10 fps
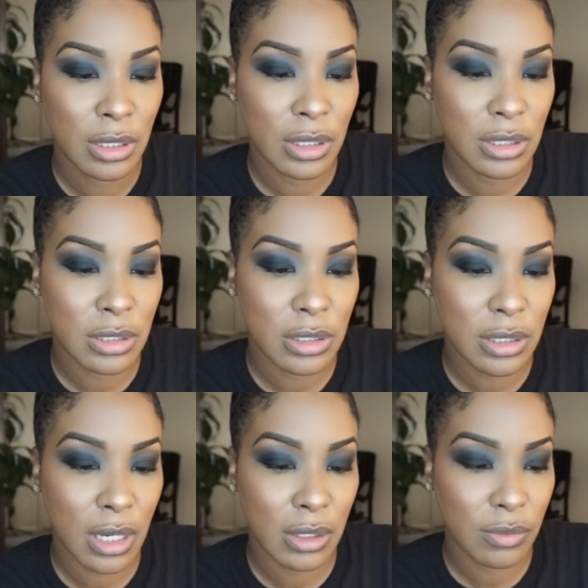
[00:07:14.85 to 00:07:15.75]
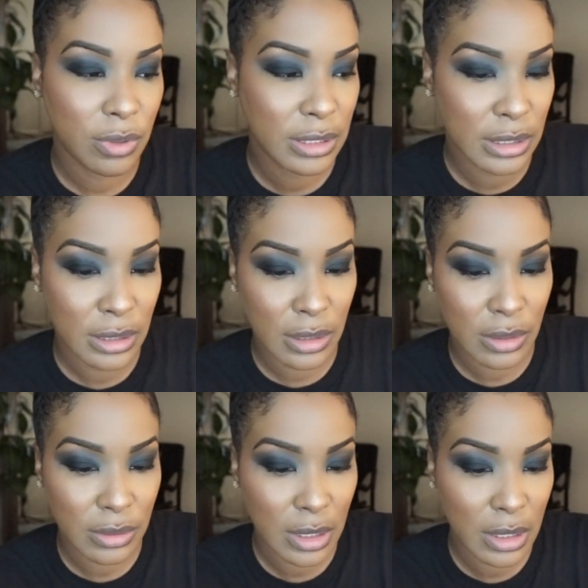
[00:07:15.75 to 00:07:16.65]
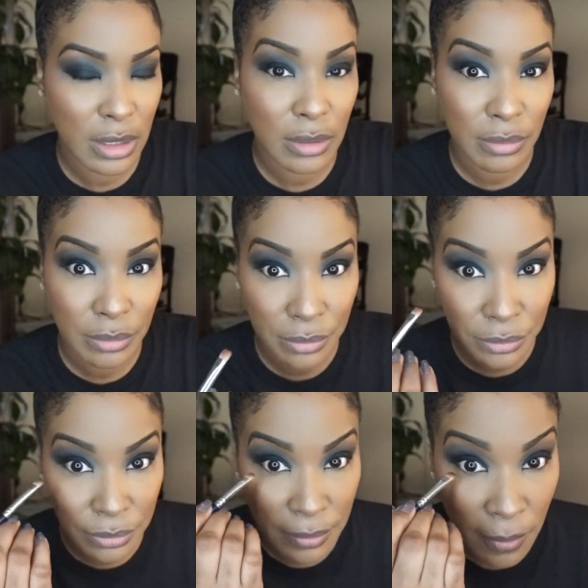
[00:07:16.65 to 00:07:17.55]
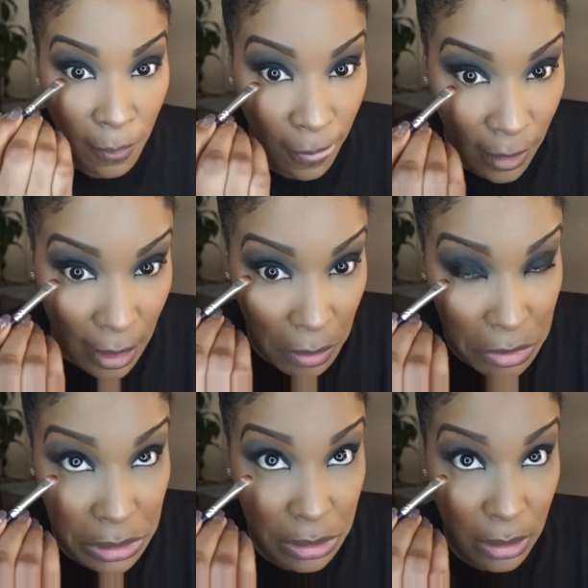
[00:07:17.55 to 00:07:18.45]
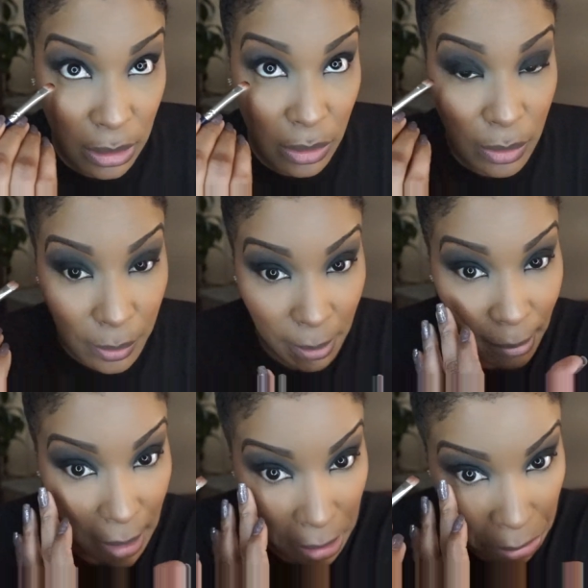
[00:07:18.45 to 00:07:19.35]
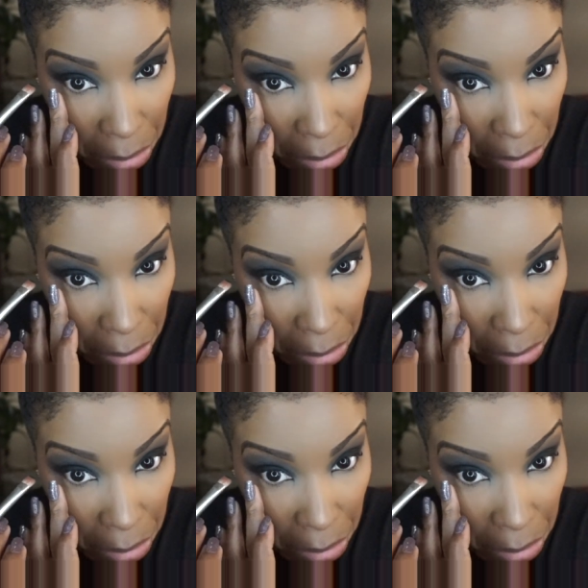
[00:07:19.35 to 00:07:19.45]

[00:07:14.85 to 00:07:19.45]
and just kind of run it along there. And we're just gonna go on the bottom.